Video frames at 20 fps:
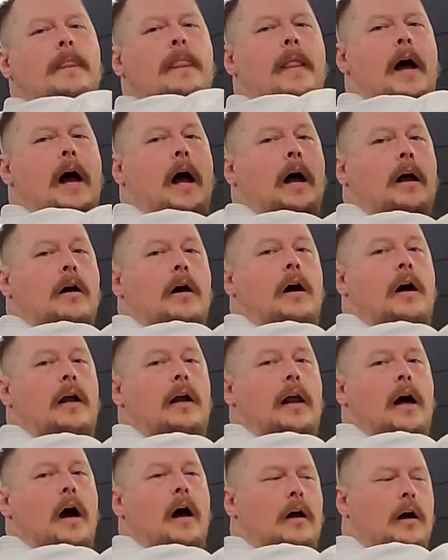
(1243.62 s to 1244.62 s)
I
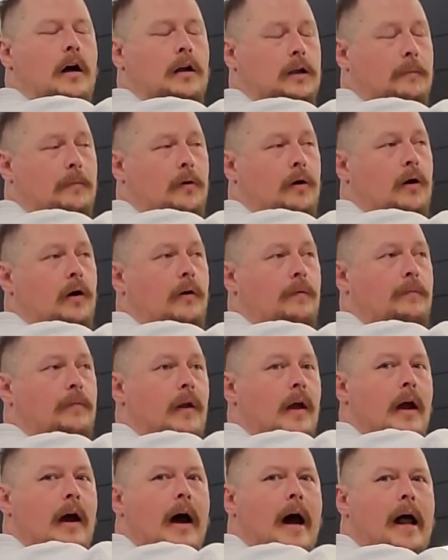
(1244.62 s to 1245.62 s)
caught the ball,
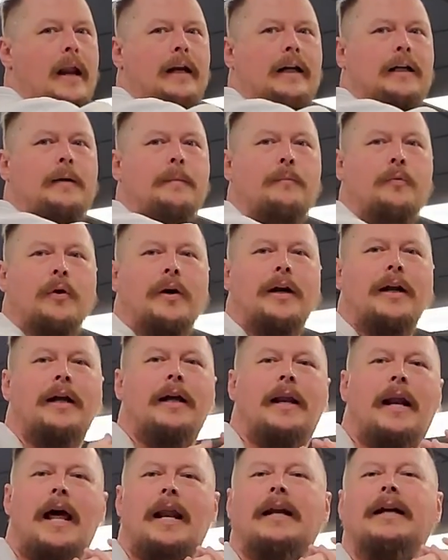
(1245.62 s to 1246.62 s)
I need to bring it,
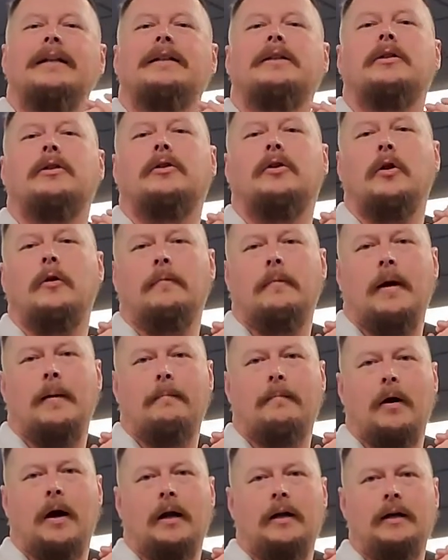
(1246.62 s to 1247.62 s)
and I need to turn my
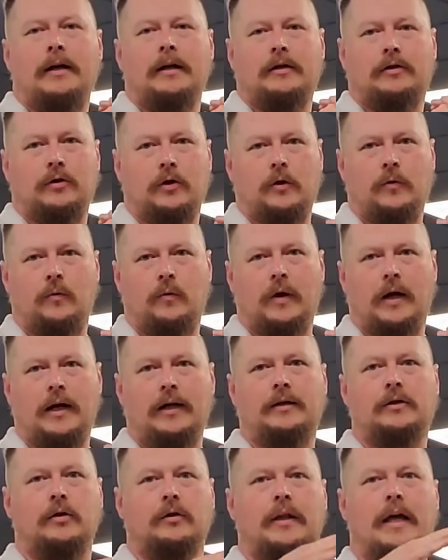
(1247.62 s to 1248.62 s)
body a certain
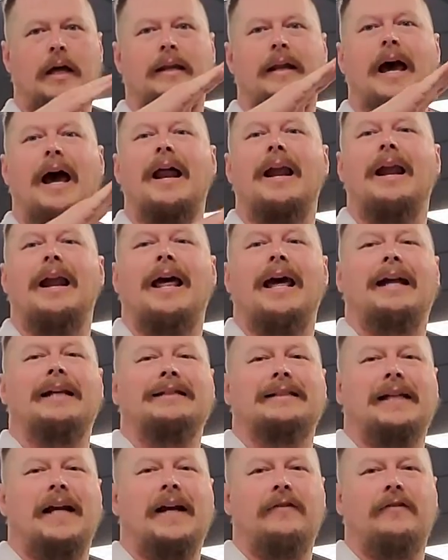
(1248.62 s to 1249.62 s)
way so that I land
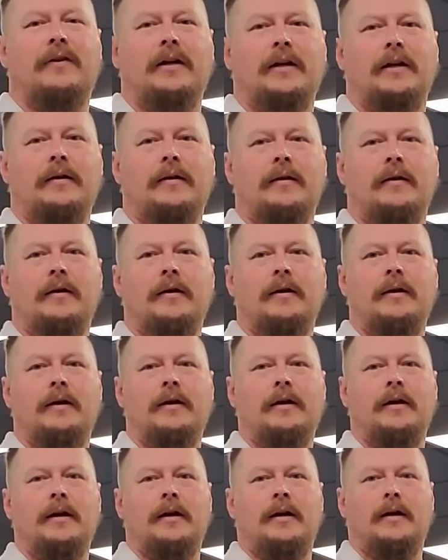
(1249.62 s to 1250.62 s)
safely.
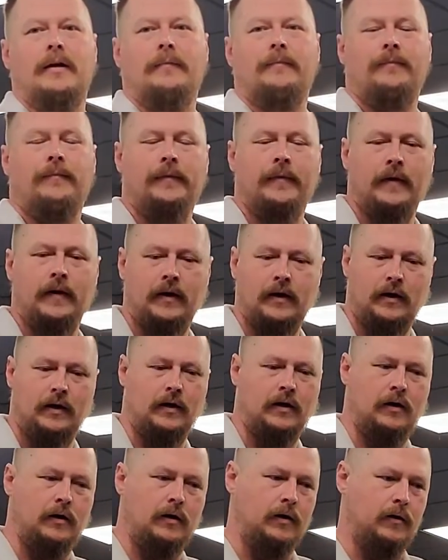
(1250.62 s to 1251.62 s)

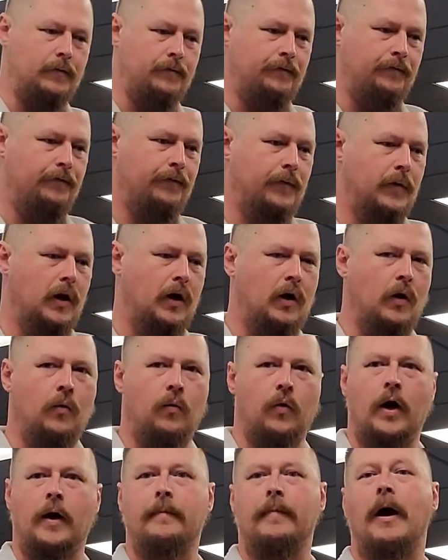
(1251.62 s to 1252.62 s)

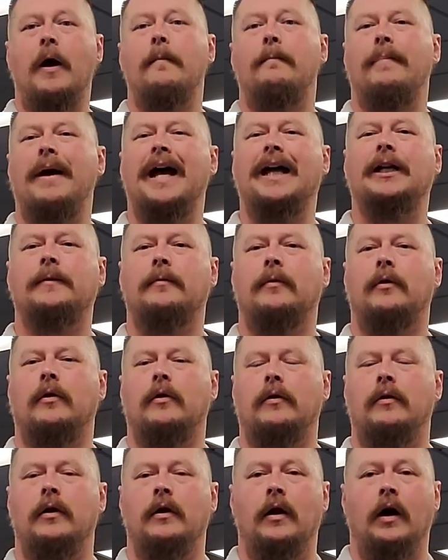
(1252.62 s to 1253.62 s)
What about
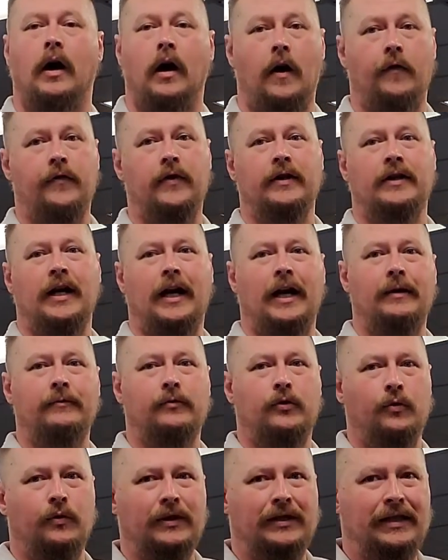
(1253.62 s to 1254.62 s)
basketball? Oftentimes
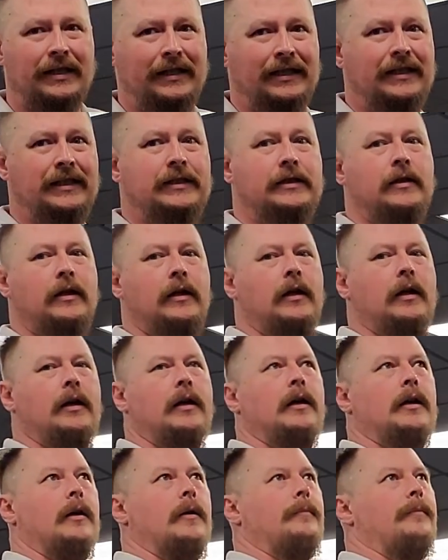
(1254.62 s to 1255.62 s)
you will see these
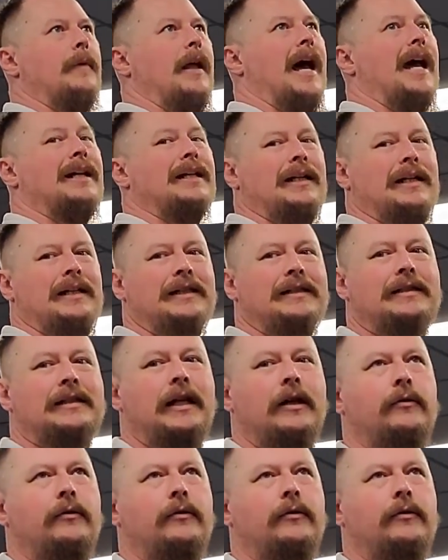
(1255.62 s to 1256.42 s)
athletes, they